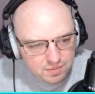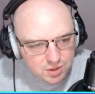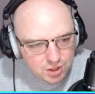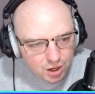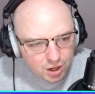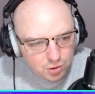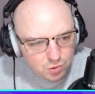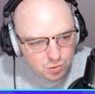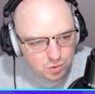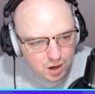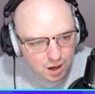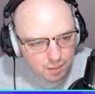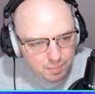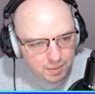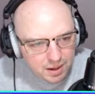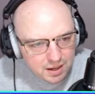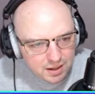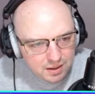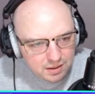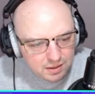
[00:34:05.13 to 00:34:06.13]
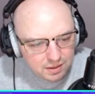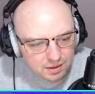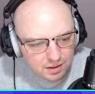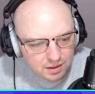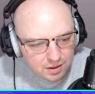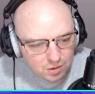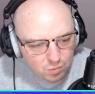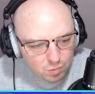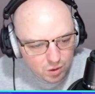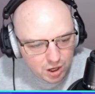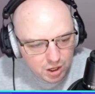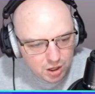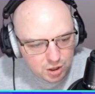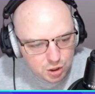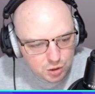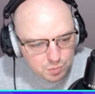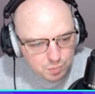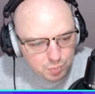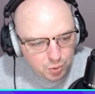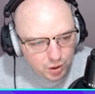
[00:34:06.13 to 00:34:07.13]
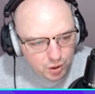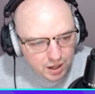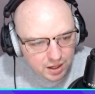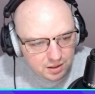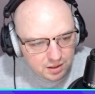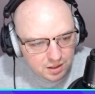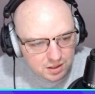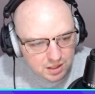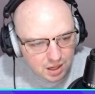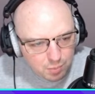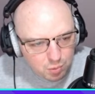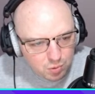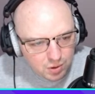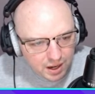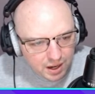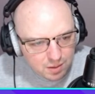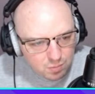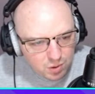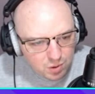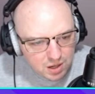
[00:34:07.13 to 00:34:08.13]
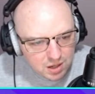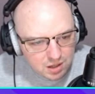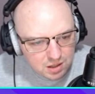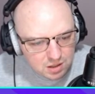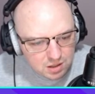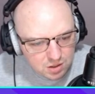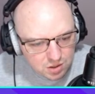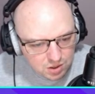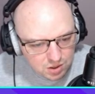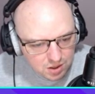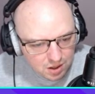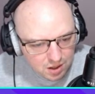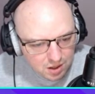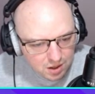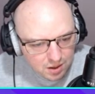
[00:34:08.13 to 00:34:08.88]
So, I mean, we're going to just put in the double game weekers